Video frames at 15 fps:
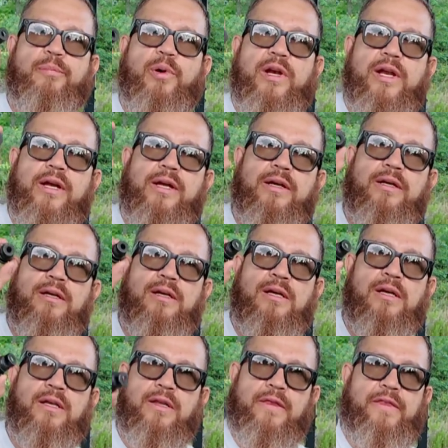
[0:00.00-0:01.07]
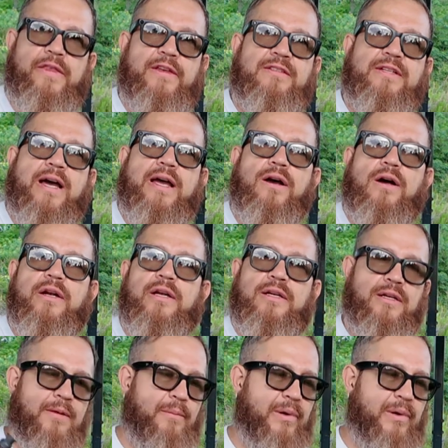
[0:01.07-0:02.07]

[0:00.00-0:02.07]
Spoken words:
putting this guy on it.